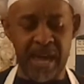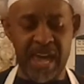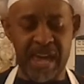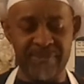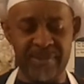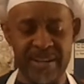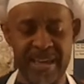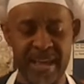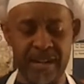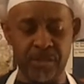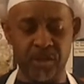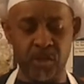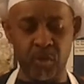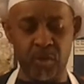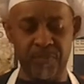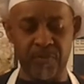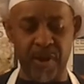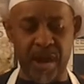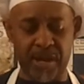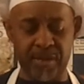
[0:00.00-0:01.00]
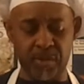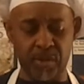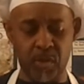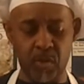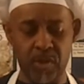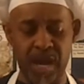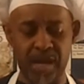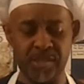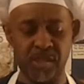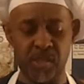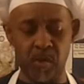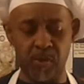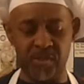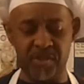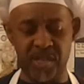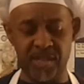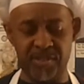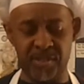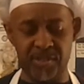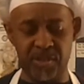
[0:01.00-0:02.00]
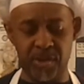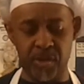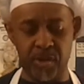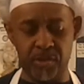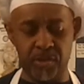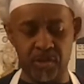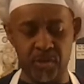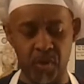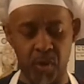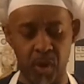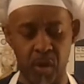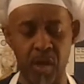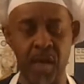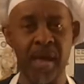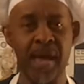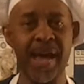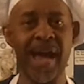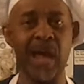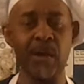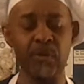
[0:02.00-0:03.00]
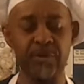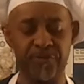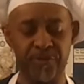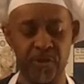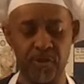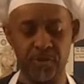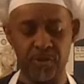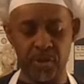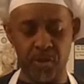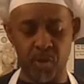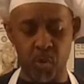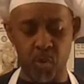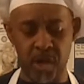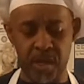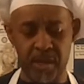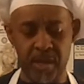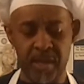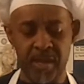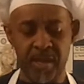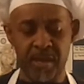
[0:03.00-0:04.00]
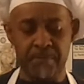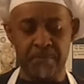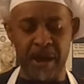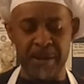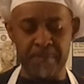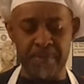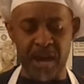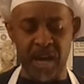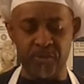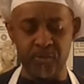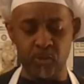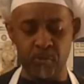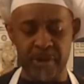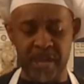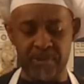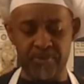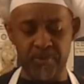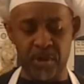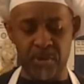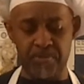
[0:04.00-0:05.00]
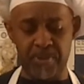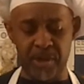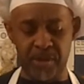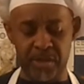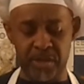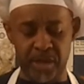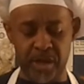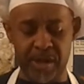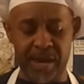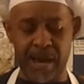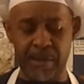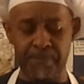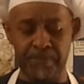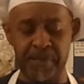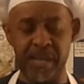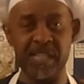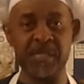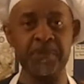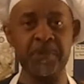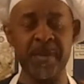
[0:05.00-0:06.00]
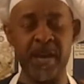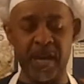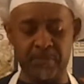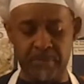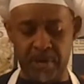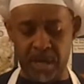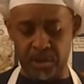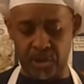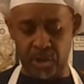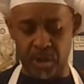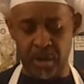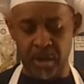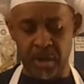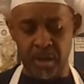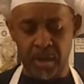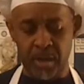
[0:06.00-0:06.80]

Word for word: I have an attitude of gratitude. I sow seeds into good soil. I refuse to quit. My mouth will make me a millionaire. I'm blessed beyond measure.